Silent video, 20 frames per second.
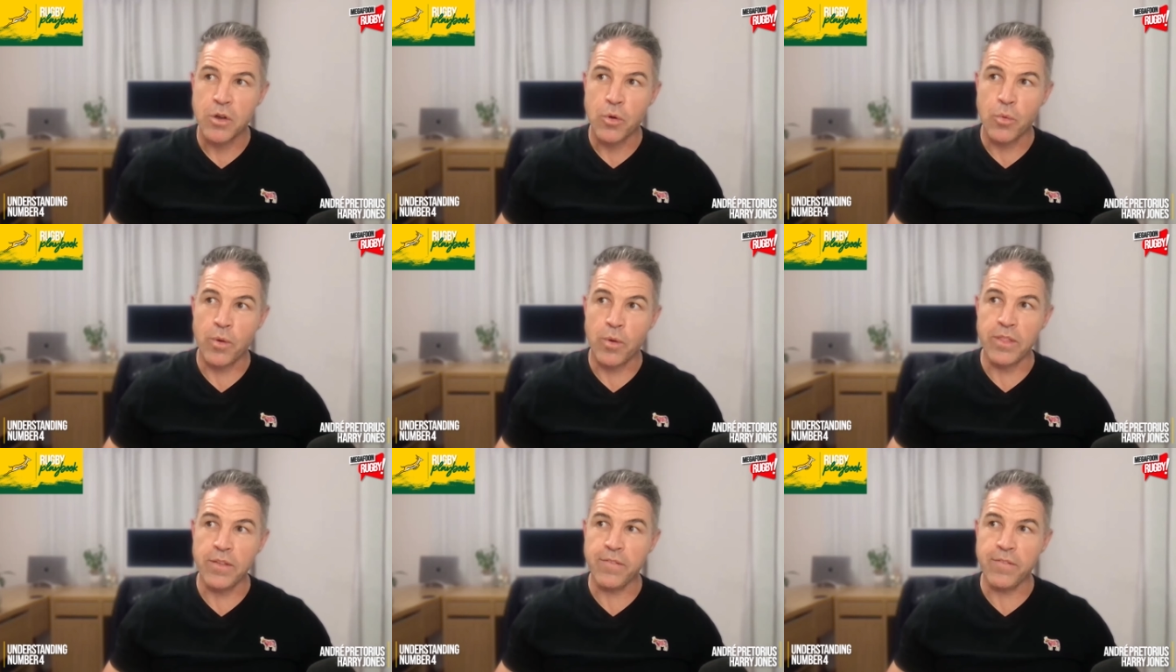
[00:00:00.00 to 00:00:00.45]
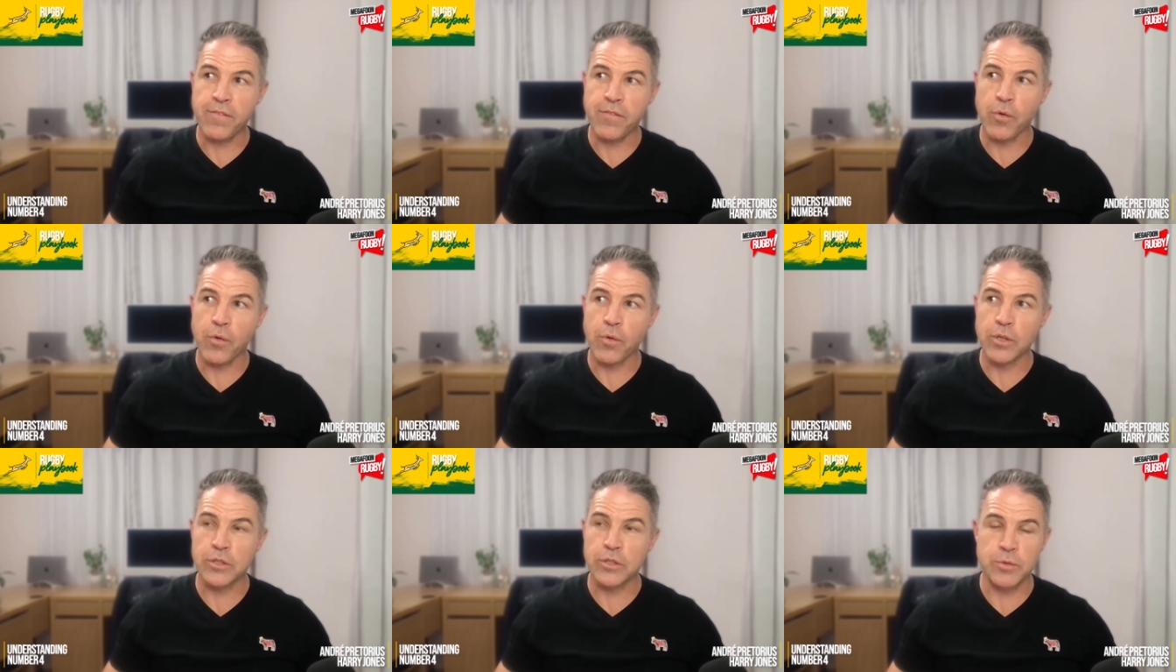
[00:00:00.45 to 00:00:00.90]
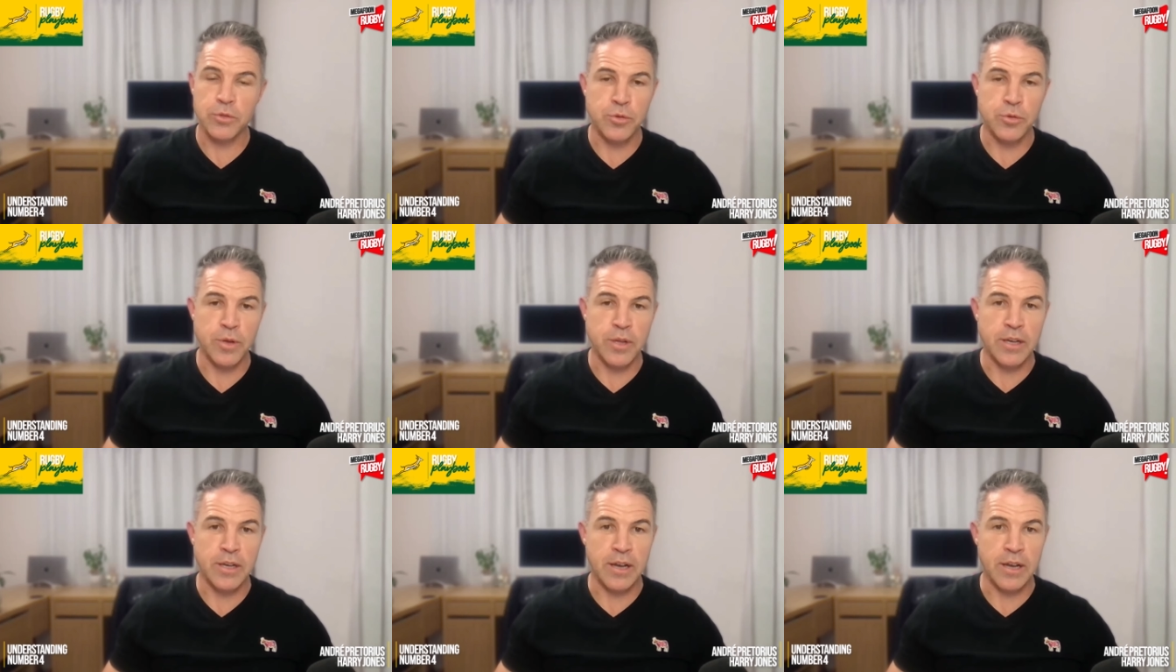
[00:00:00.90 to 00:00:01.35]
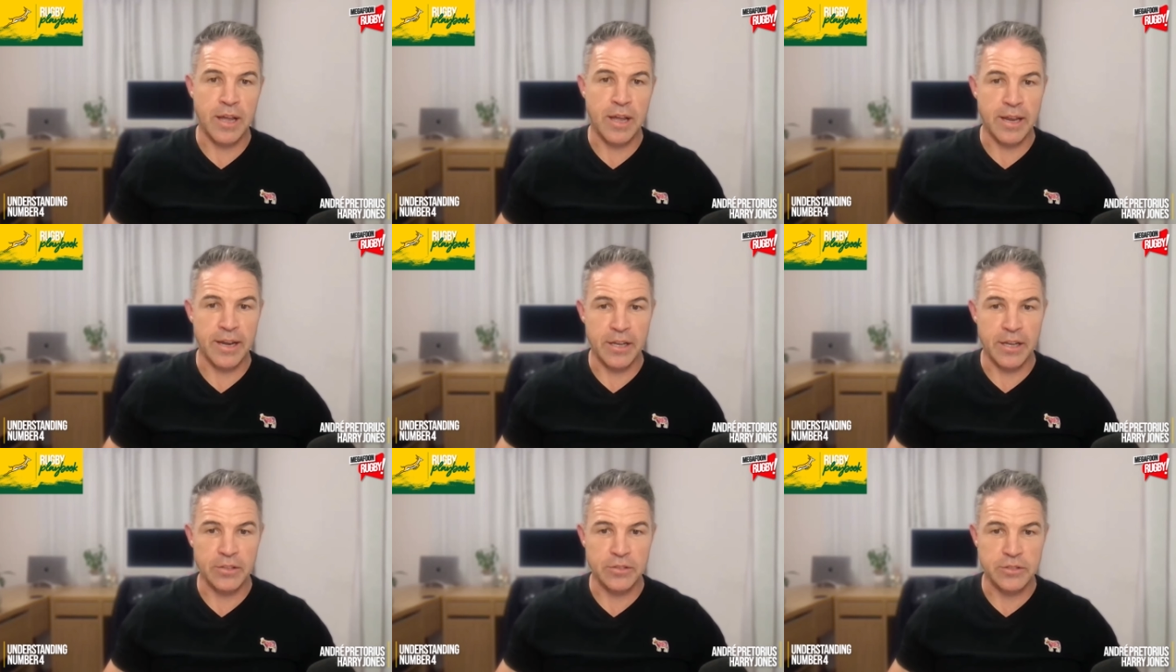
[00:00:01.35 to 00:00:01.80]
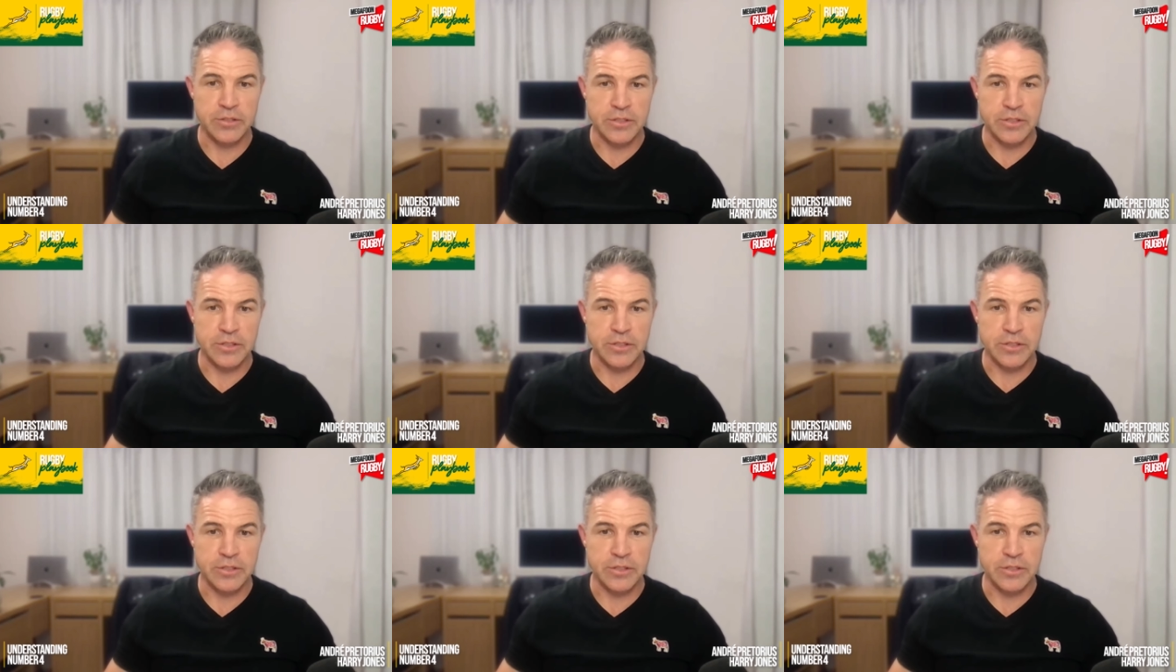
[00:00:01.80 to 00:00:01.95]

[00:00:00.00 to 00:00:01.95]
when the forwards were doing line out